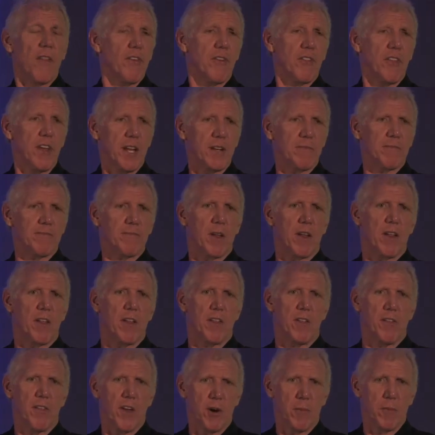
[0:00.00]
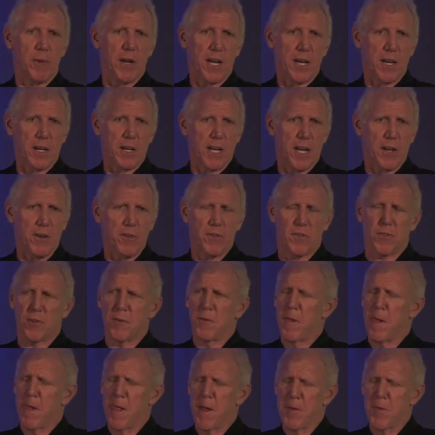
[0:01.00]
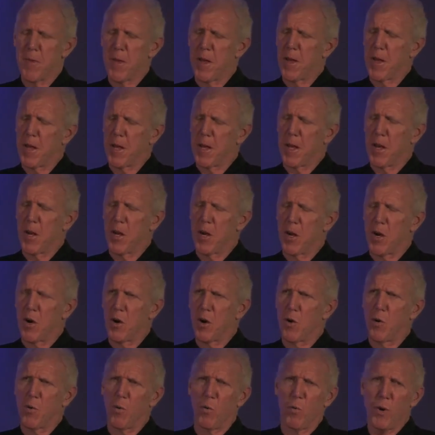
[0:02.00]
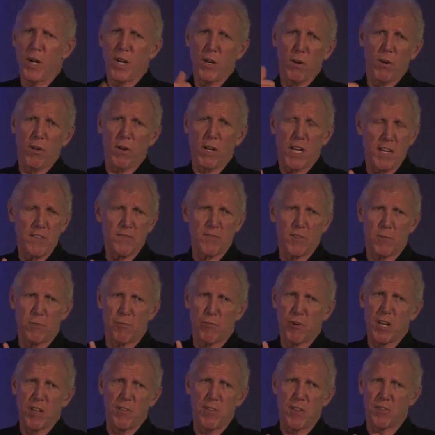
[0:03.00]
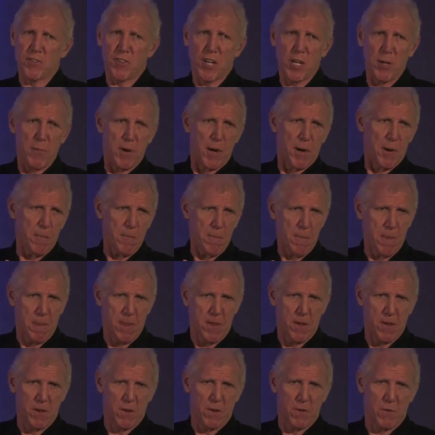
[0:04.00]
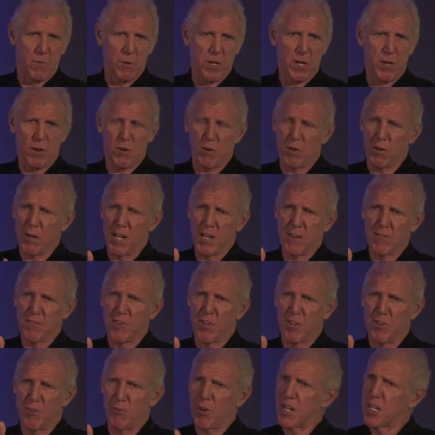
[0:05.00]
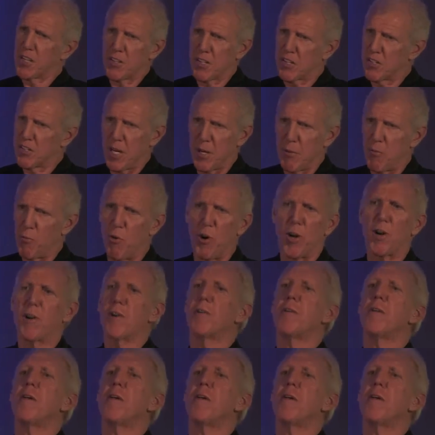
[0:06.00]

than their bank accounts, we all have to breathe the same air. We all have to drink the same water.